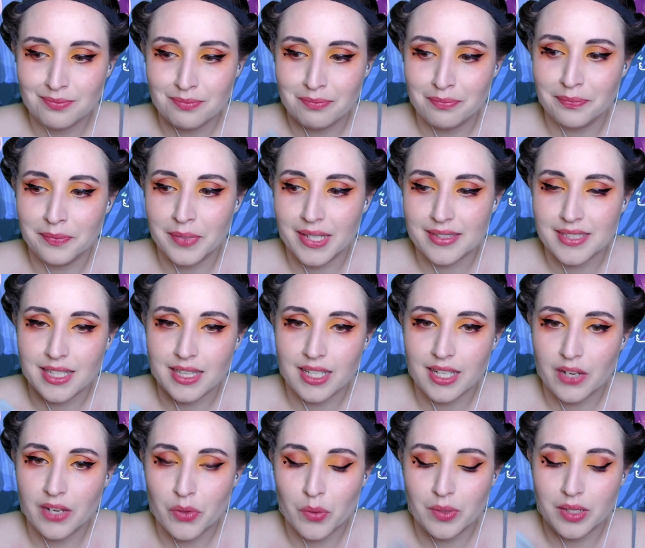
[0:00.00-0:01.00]
Because I think
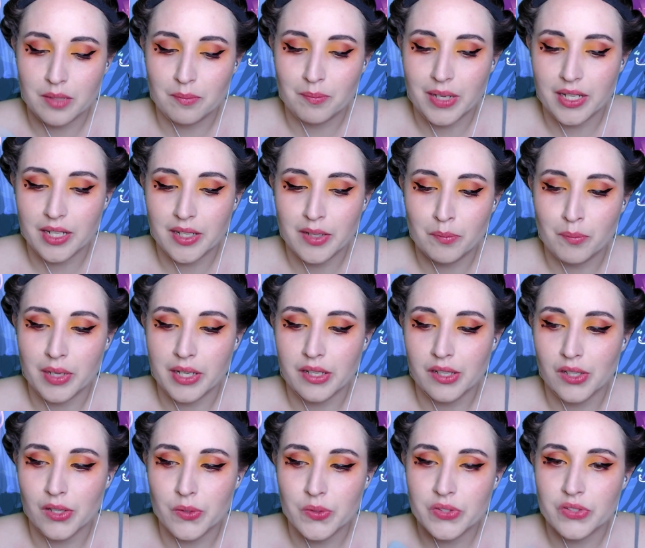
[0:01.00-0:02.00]
everyone in my
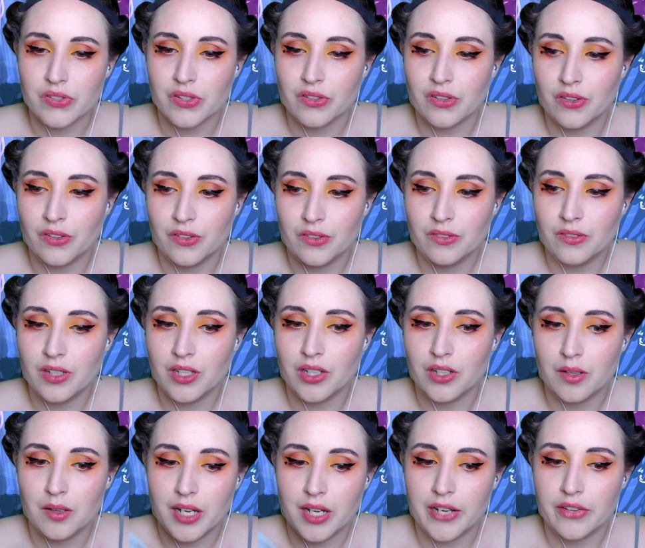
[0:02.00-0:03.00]
close circle
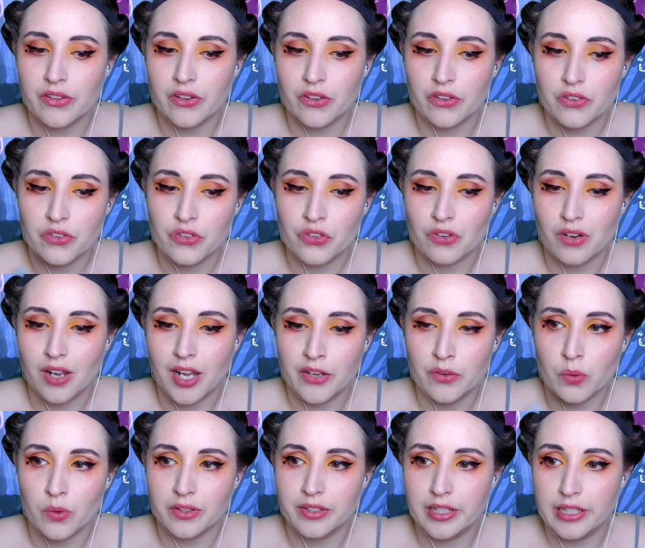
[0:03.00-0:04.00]
either tried
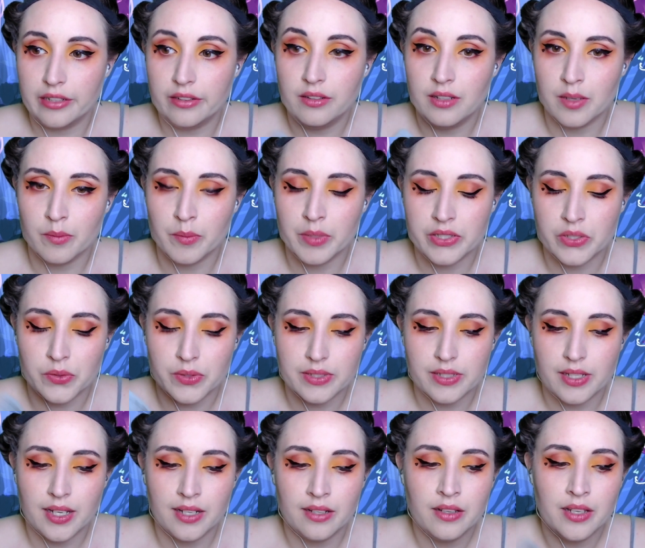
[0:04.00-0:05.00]
or did commit
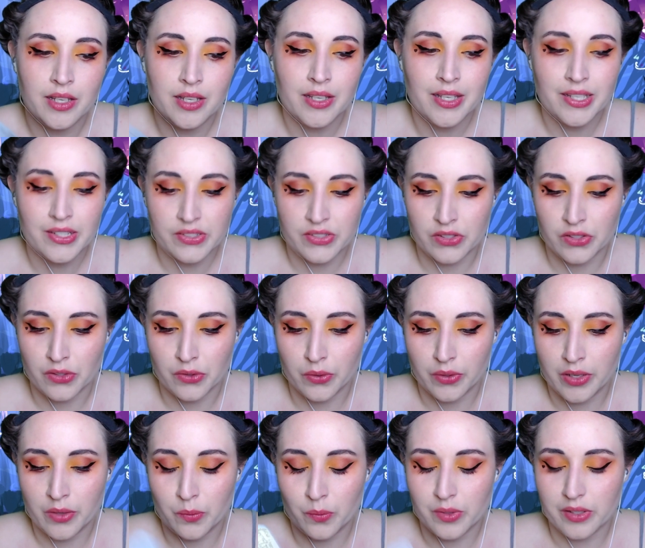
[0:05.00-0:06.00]
suicide. So
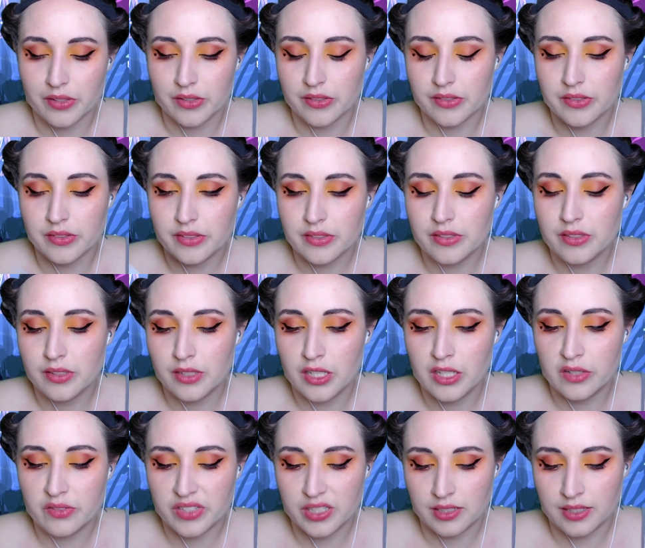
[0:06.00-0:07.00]
it was
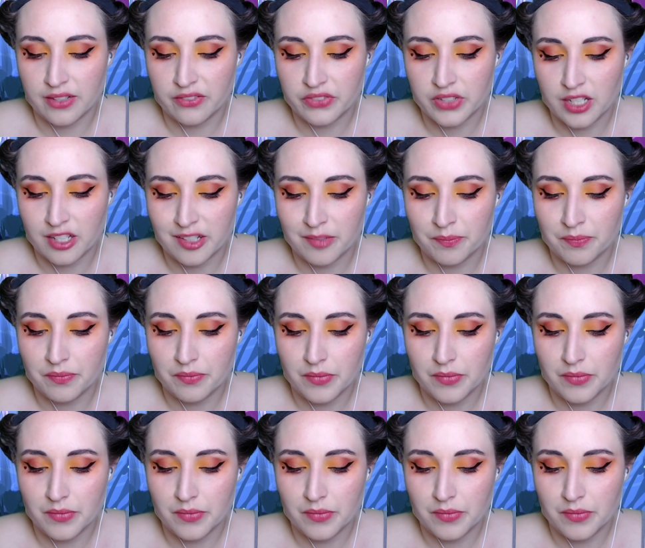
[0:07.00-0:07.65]
a tough time.